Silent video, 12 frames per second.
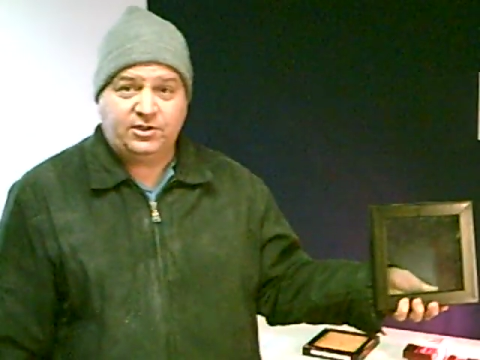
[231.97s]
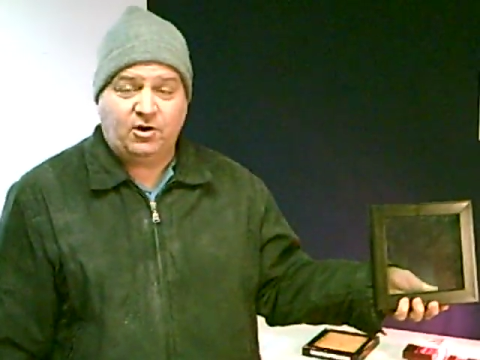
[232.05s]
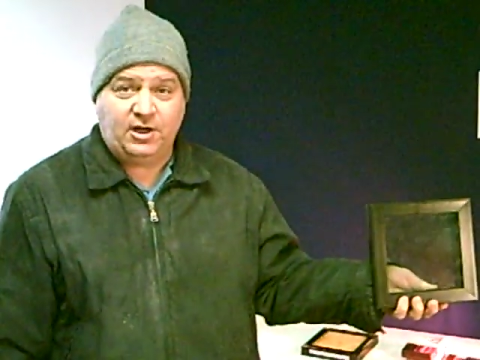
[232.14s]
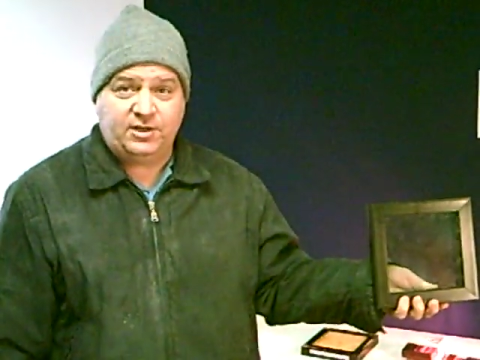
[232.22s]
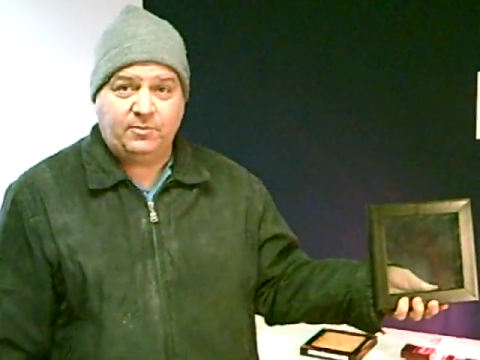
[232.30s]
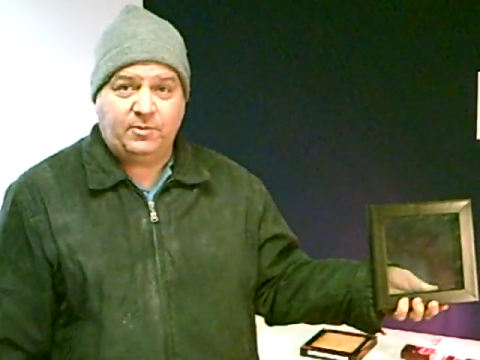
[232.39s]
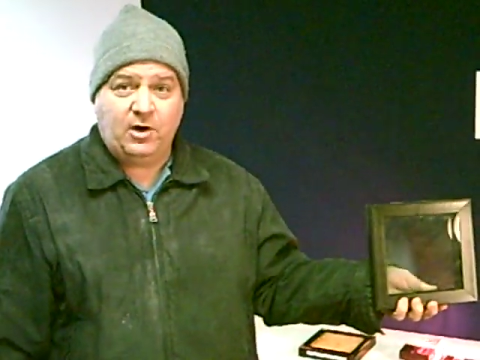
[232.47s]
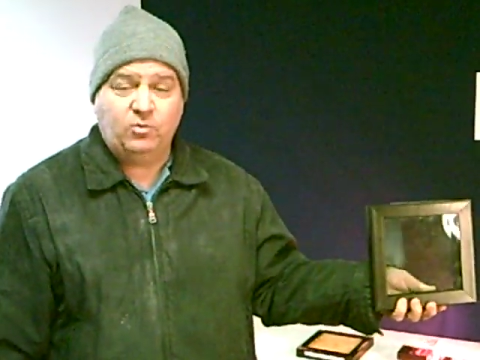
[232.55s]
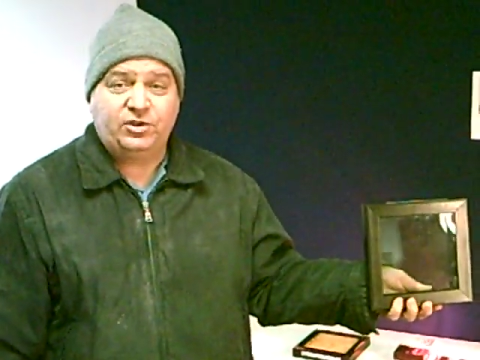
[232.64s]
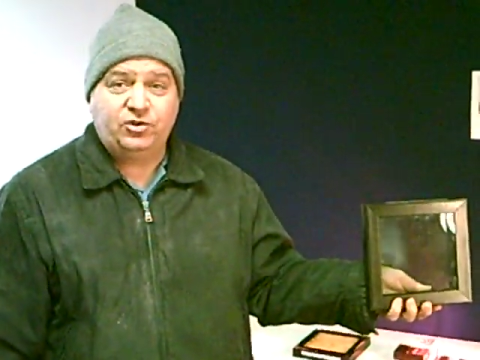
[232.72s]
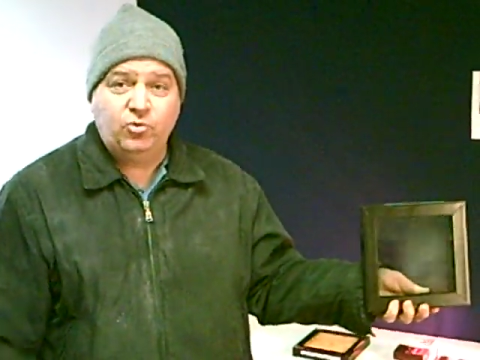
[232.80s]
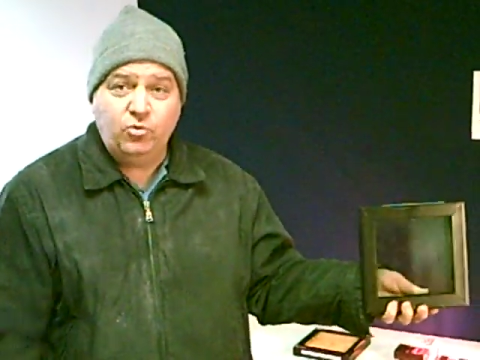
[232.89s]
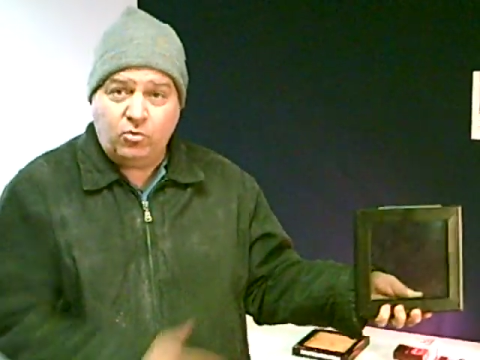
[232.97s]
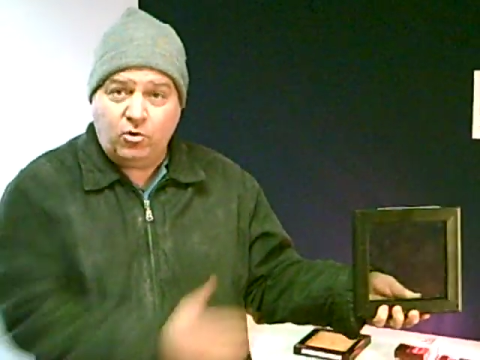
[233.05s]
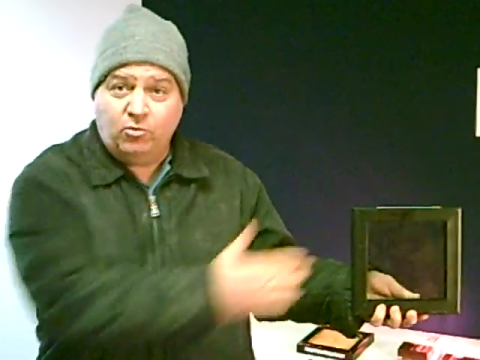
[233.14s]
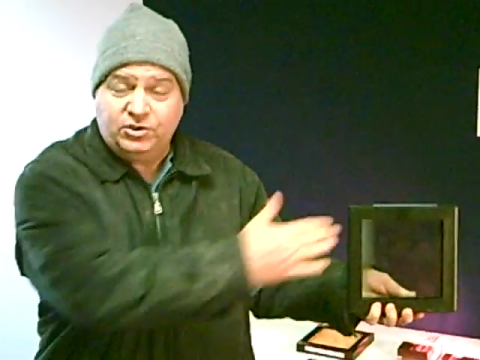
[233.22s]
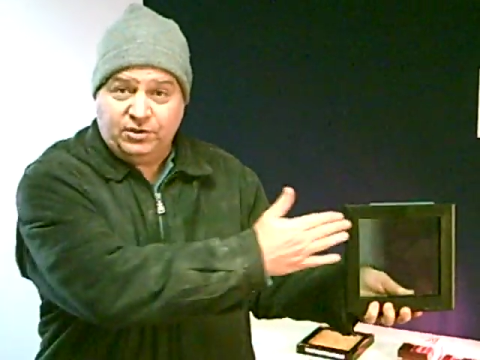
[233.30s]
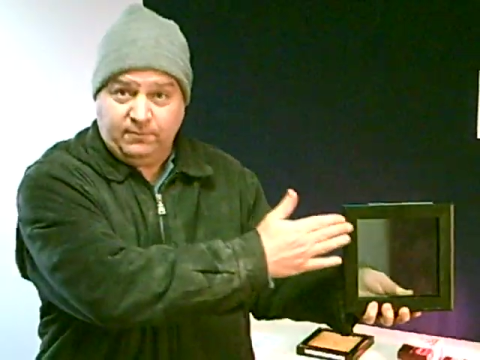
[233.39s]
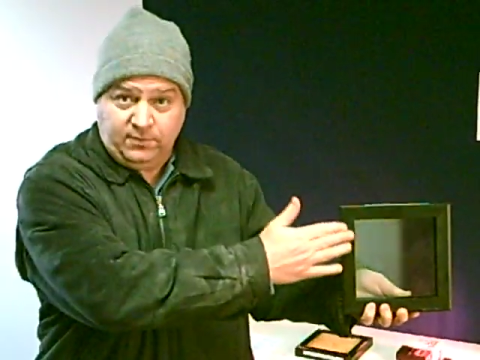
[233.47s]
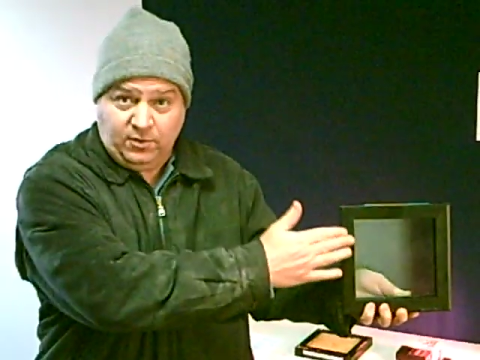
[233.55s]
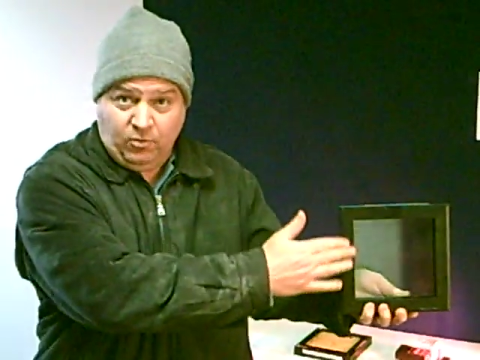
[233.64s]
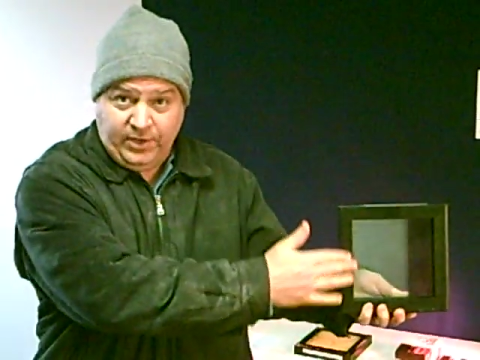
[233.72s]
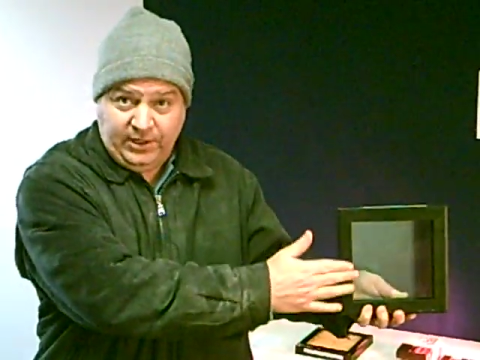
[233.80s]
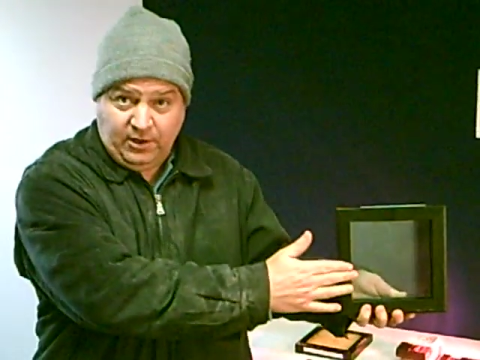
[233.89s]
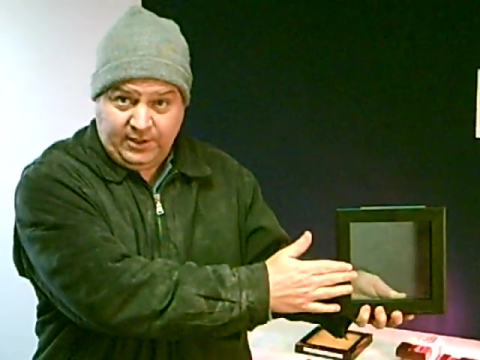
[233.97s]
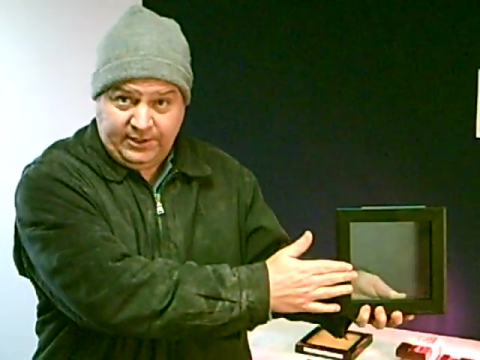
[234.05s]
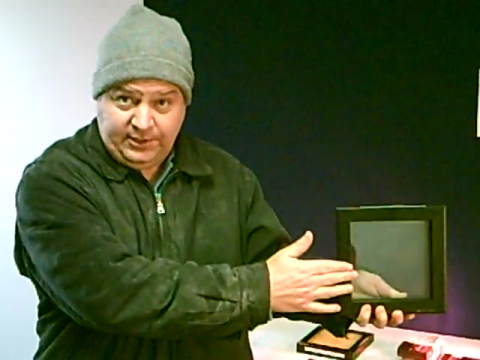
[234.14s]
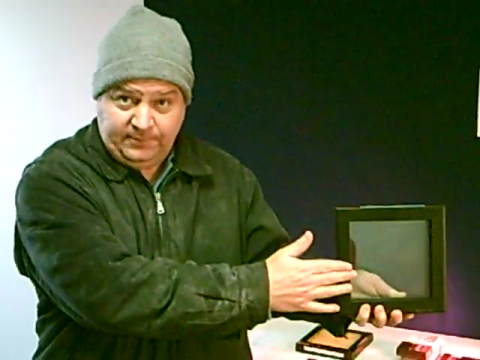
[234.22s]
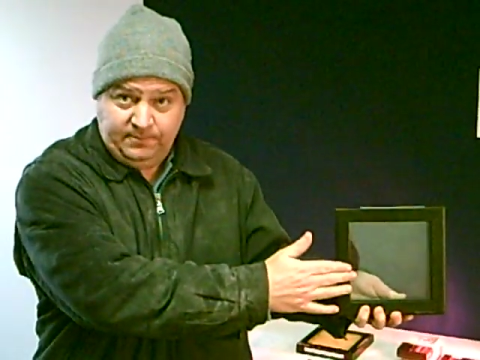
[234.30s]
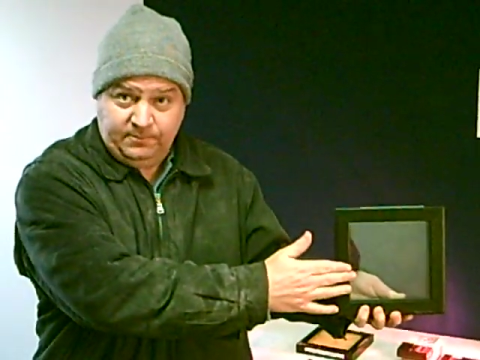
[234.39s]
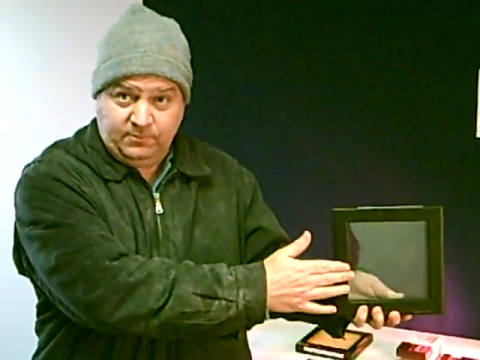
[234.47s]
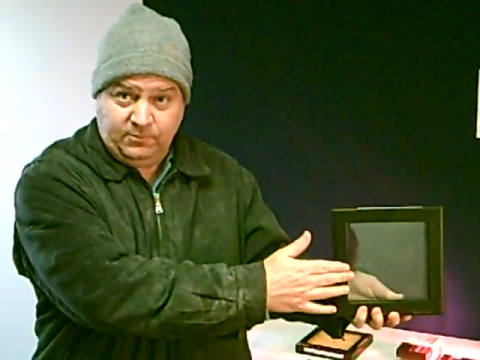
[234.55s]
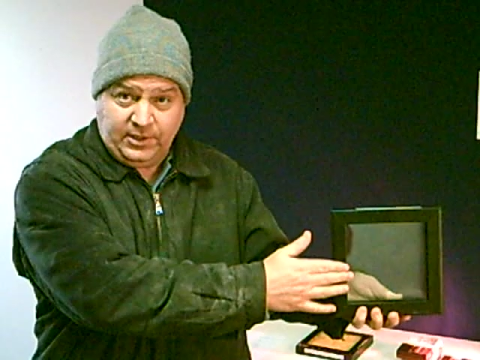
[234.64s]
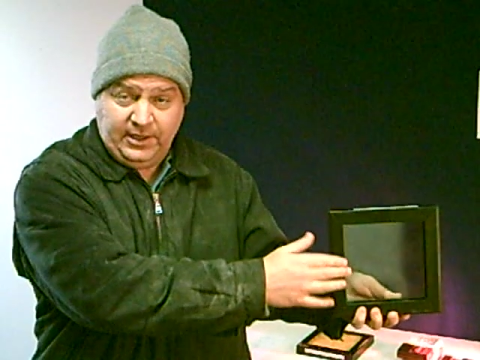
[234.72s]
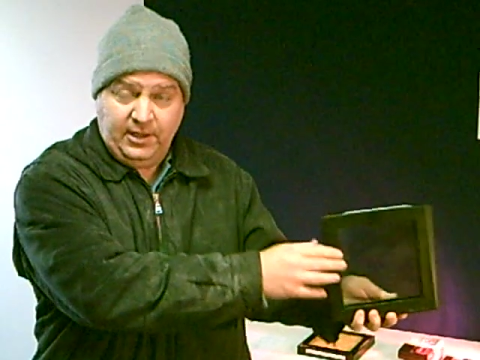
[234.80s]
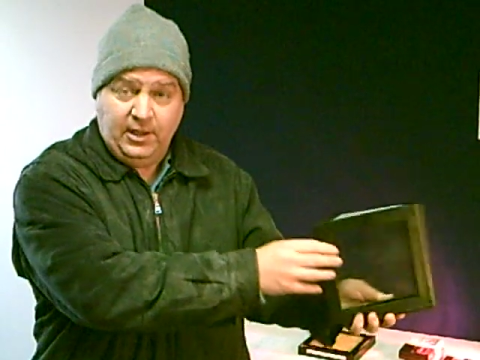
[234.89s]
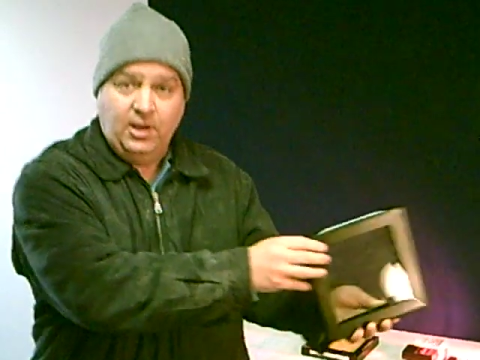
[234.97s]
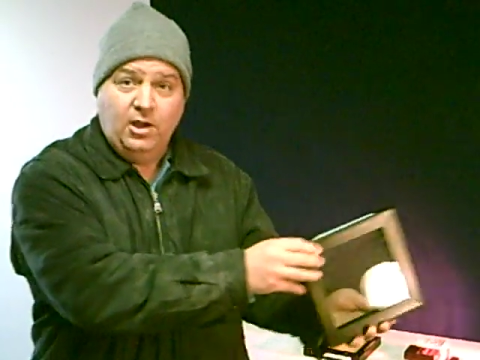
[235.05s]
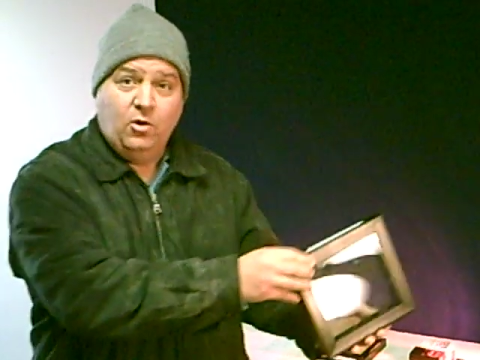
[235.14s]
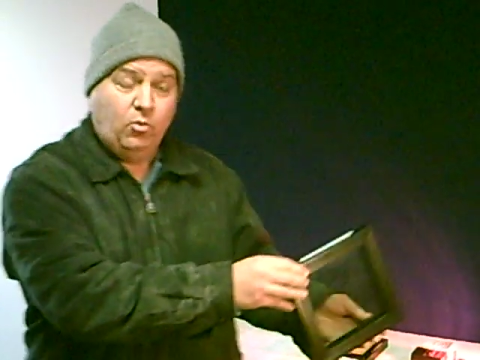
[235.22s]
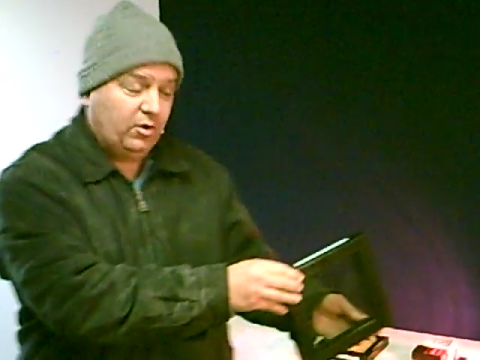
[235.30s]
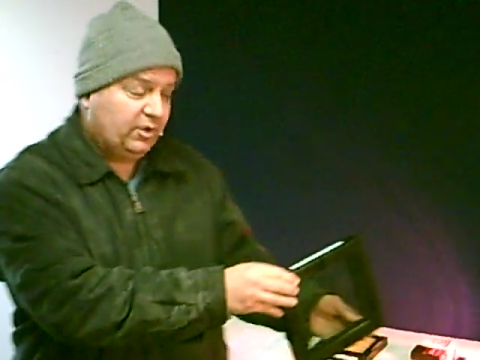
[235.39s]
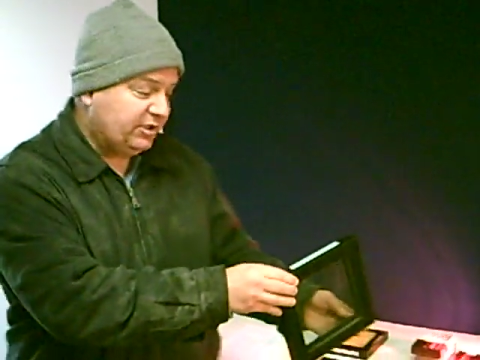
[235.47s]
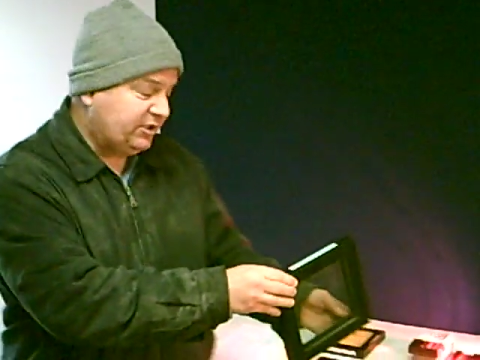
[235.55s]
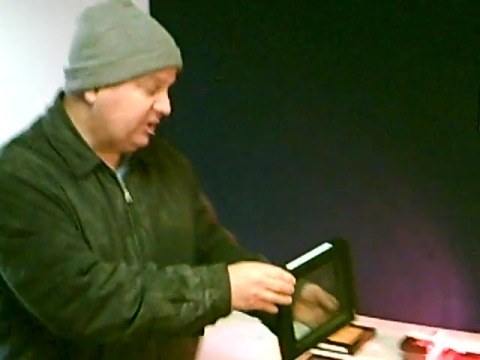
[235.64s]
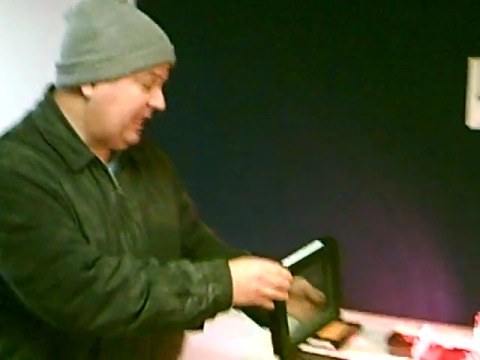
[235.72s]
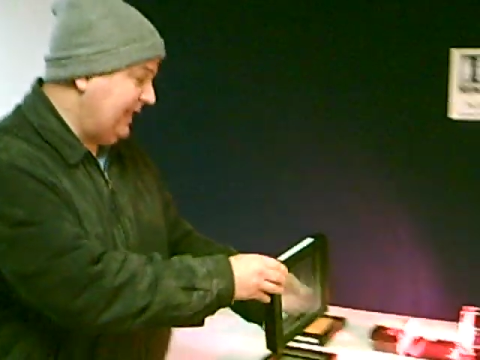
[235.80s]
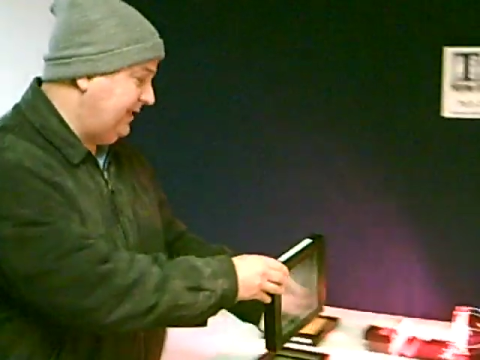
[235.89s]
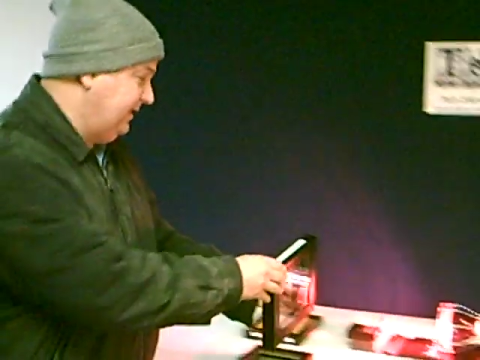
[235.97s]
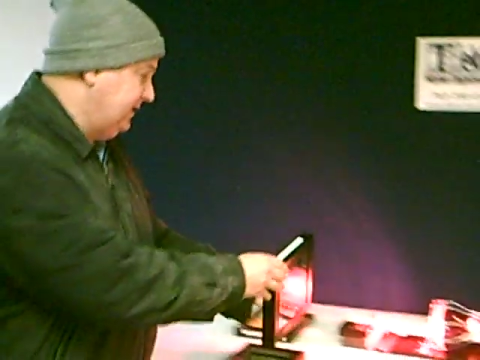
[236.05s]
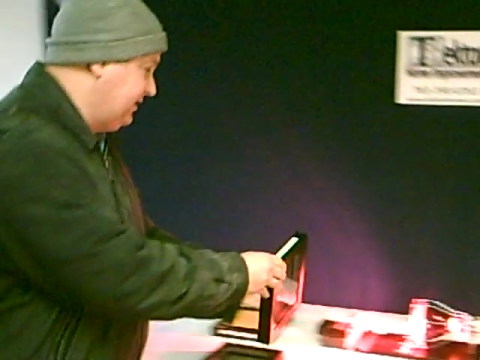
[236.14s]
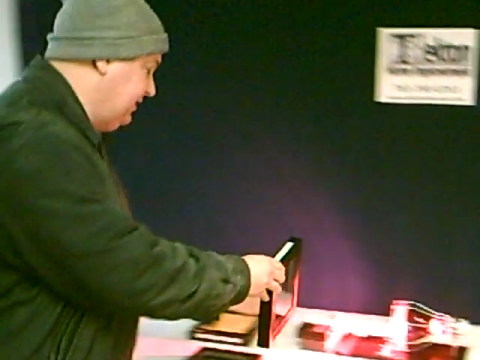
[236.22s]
talked about with 2 coats of low E on it. Okay, we're going to slide